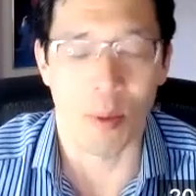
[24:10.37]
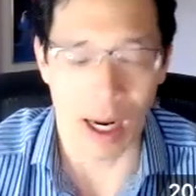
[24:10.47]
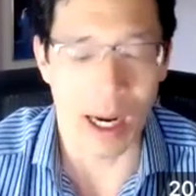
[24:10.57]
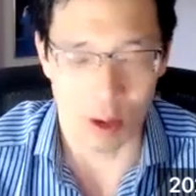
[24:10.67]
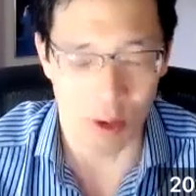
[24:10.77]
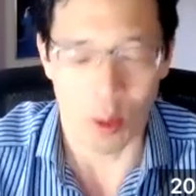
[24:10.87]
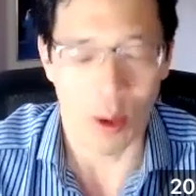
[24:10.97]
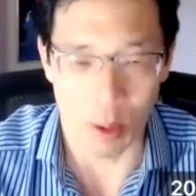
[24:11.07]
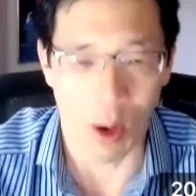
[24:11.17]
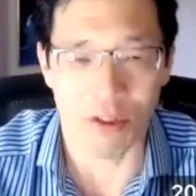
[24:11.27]
I don't know
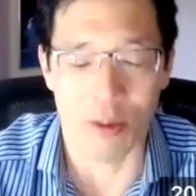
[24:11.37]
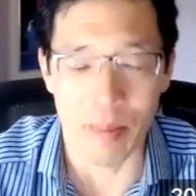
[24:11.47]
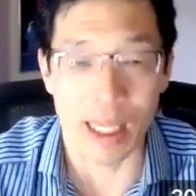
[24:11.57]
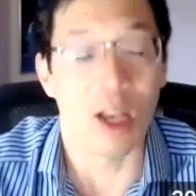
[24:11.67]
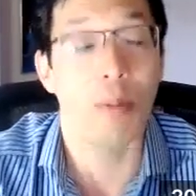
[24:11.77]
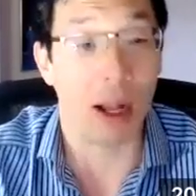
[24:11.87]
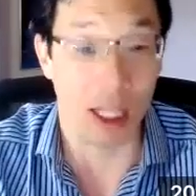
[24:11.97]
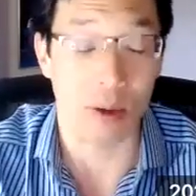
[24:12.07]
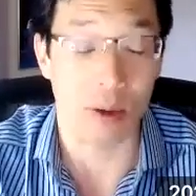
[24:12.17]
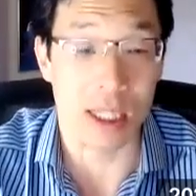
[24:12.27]
what they want from me. And they're
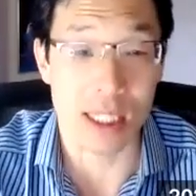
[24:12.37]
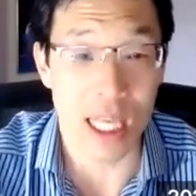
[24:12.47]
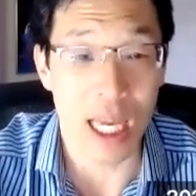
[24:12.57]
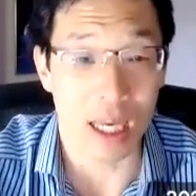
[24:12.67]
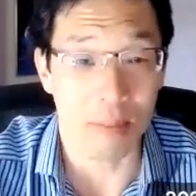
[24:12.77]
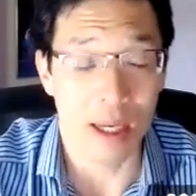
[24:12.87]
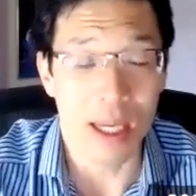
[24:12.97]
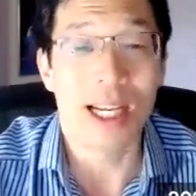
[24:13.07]
probably doing the same,